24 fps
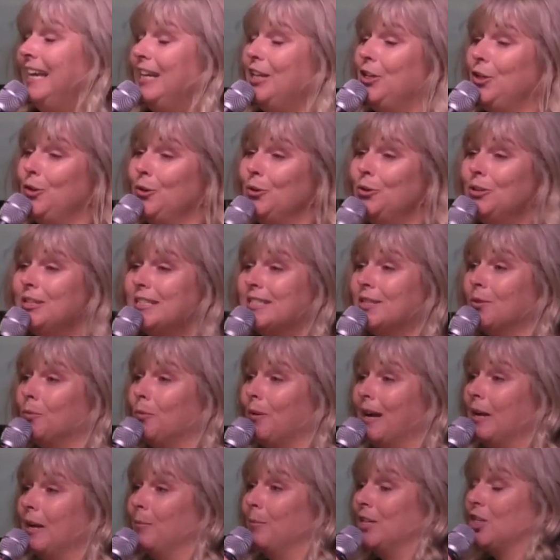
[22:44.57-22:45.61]
he used the
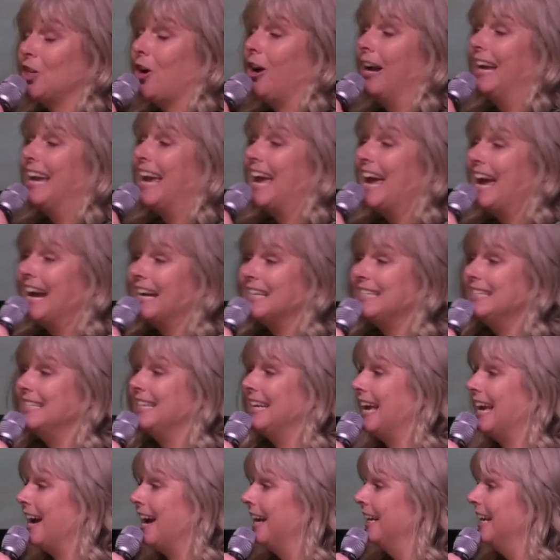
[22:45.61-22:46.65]
way in which I acted
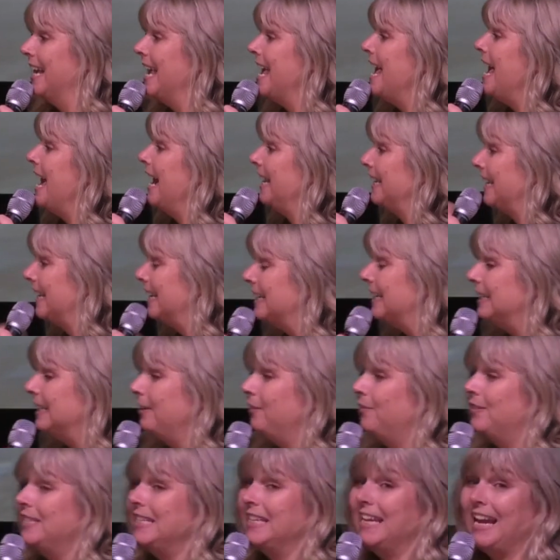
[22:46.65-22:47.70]
out and I
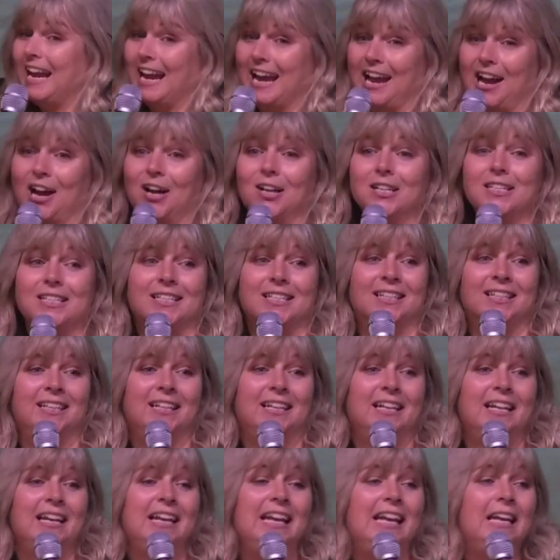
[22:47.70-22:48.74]
lived it out
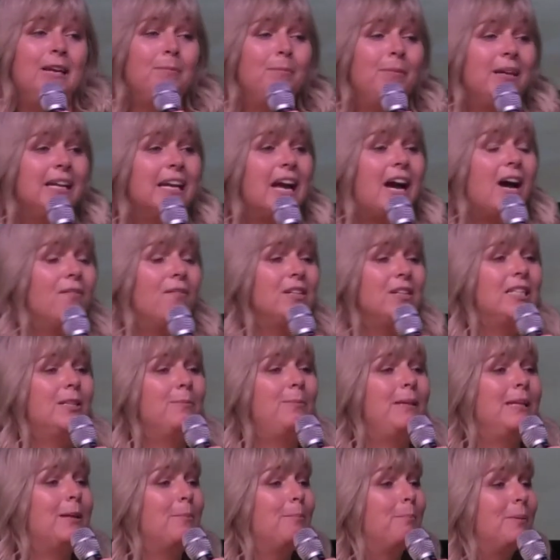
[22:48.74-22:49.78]
in being able to
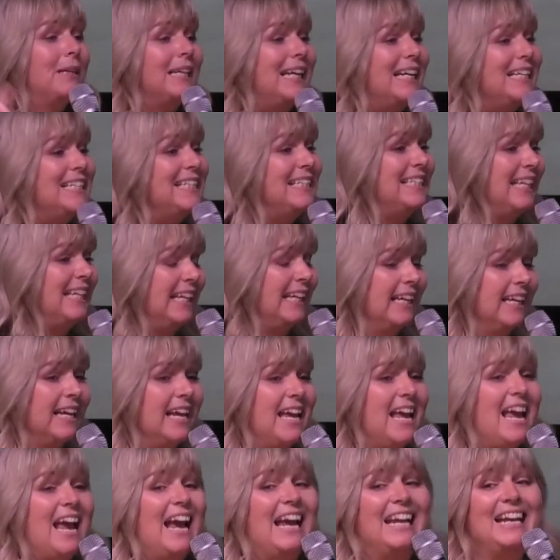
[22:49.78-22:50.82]
be a blessing
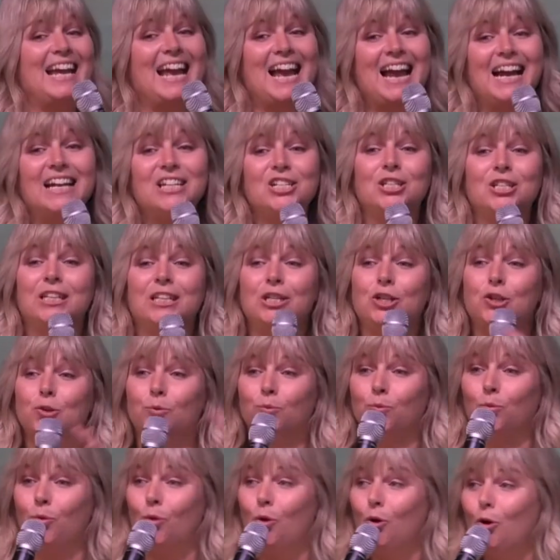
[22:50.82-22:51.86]
and actually
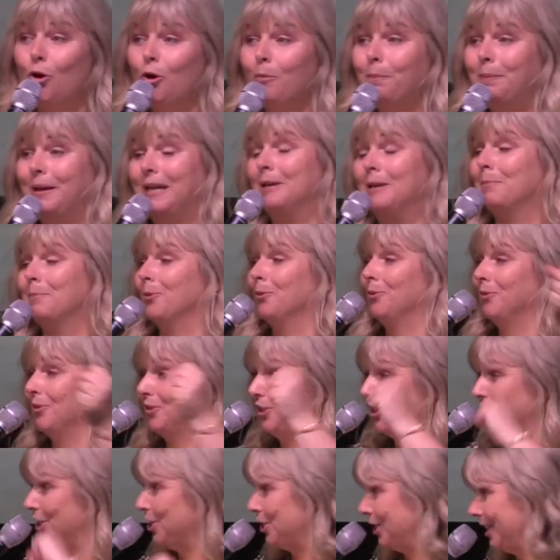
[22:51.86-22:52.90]
draw people
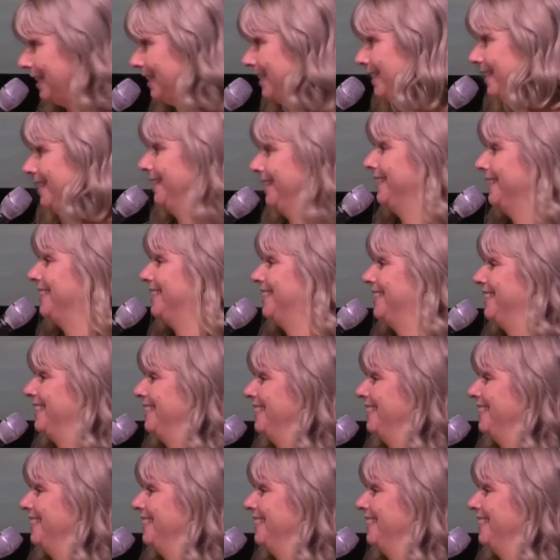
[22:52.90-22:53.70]
to Jesus.